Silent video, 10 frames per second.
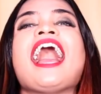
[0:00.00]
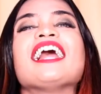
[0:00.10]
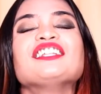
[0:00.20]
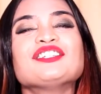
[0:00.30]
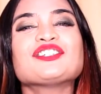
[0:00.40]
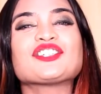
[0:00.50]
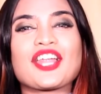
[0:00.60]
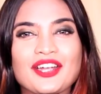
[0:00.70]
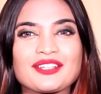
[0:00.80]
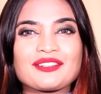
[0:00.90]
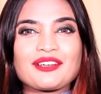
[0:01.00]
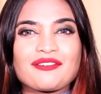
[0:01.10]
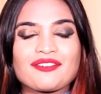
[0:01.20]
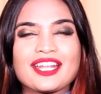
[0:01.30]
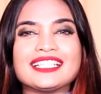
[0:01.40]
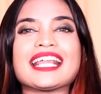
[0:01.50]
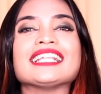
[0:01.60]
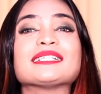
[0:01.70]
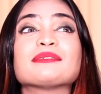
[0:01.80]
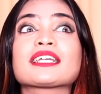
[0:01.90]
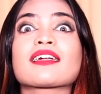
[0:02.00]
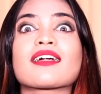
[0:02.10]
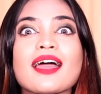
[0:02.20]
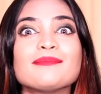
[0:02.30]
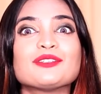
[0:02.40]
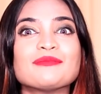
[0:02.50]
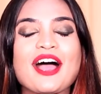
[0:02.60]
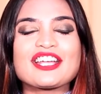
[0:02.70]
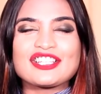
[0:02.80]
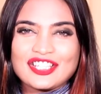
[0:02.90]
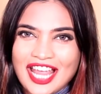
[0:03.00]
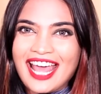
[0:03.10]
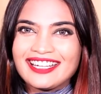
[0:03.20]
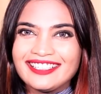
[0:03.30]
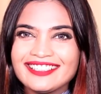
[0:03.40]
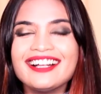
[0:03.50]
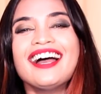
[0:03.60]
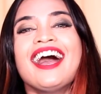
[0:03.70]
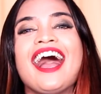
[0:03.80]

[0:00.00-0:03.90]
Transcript: and do share it with your friends and subscribe to my channel.